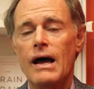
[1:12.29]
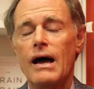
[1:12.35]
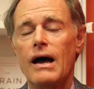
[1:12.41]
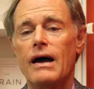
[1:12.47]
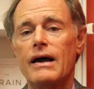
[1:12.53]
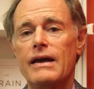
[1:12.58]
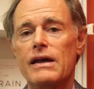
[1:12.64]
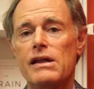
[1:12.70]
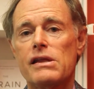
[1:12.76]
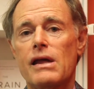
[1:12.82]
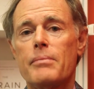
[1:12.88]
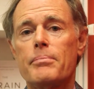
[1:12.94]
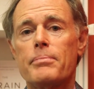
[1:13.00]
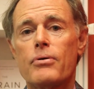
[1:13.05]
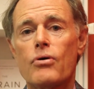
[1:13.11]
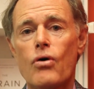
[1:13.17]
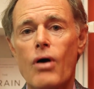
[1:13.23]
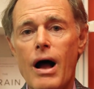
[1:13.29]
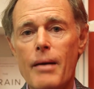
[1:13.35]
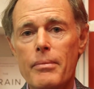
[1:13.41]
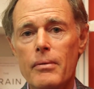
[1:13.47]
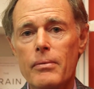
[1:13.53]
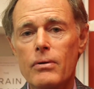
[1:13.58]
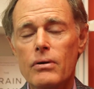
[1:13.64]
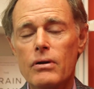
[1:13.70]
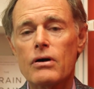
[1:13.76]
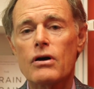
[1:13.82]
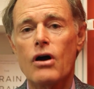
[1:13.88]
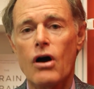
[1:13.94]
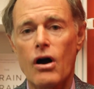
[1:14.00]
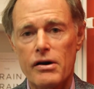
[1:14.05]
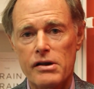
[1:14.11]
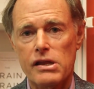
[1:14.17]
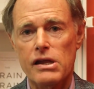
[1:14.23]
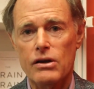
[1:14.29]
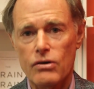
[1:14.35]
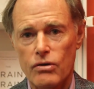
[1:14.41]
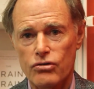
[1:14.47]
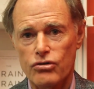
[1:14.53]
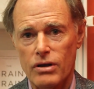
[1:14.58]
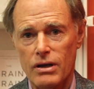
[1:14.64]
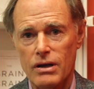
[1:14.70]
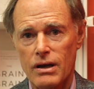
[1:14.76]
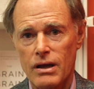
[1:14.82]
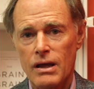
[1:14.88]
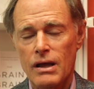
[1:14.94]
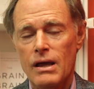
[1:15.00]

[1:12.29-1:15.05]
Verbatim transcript: uh, is a probable carcinogen,